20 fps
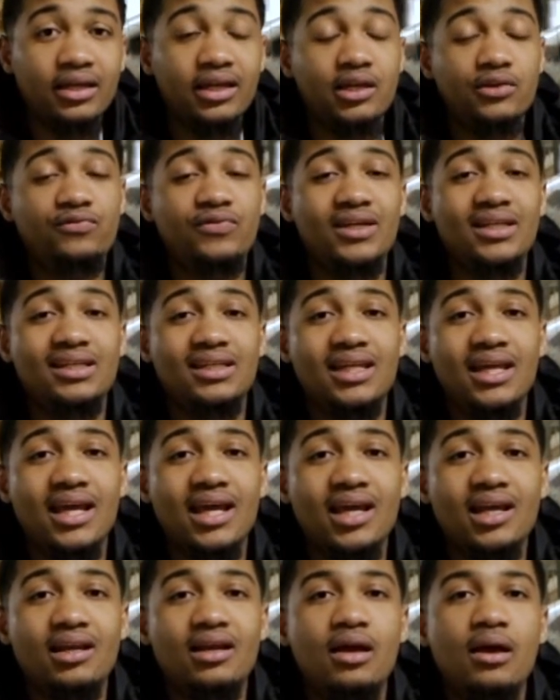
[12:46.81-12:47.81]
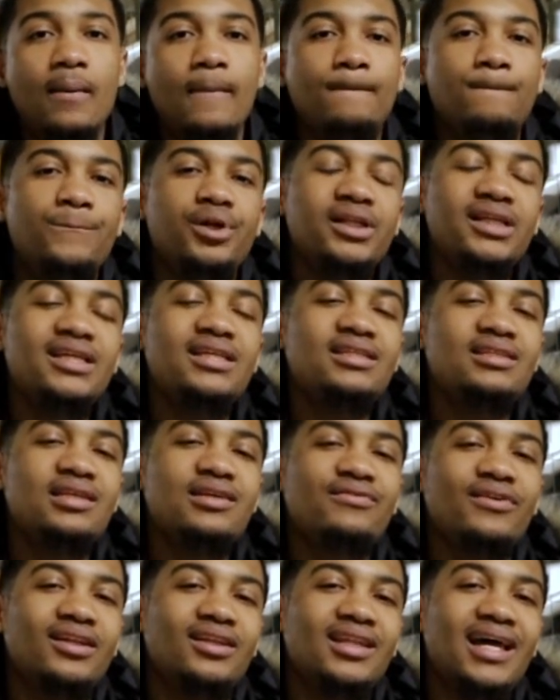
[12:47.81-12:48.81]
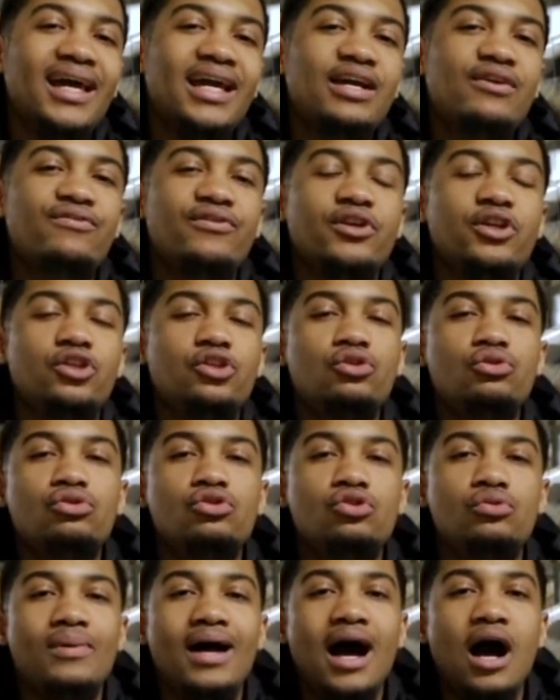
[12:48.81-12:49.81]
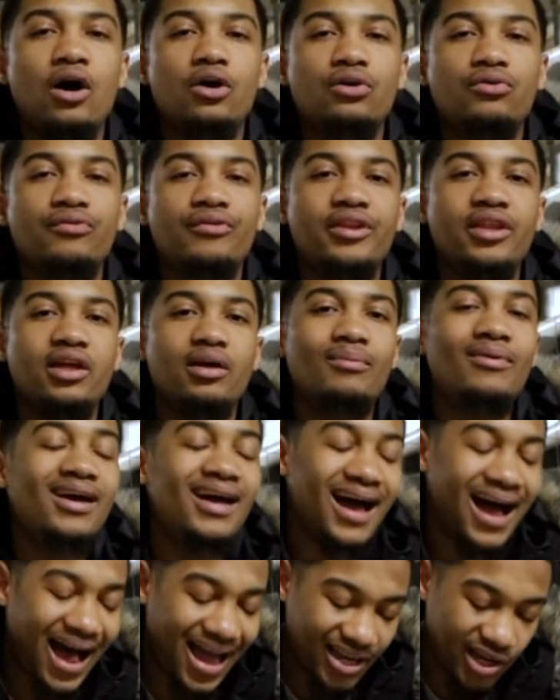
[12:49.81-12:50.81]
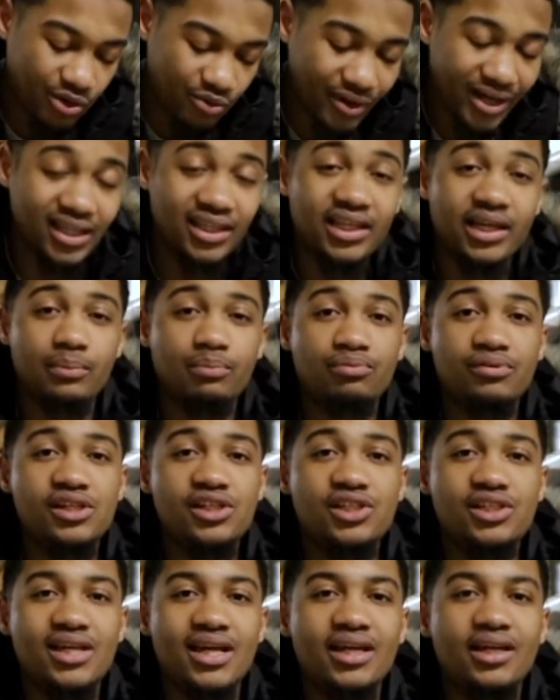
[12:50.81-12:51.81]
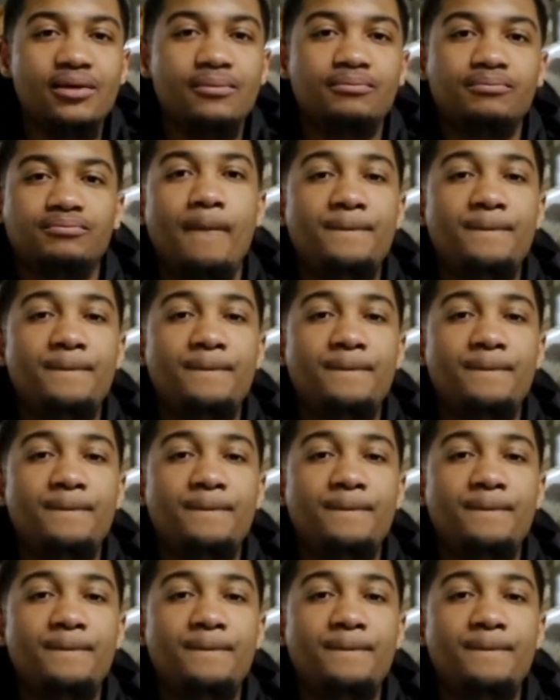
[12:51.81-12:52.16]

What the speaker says: If it did, please leave a like for the YouTube algorithm. I greatly appreciate it.